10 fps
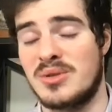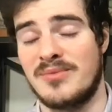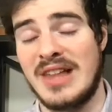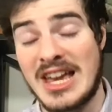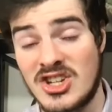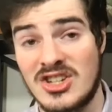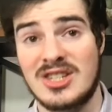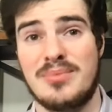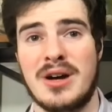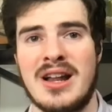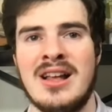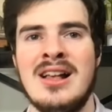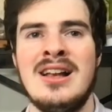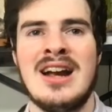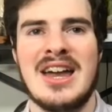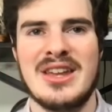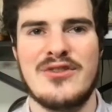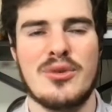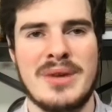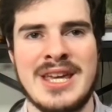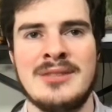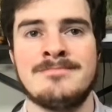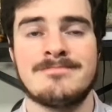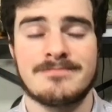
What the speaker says: some flashes, but I think for me,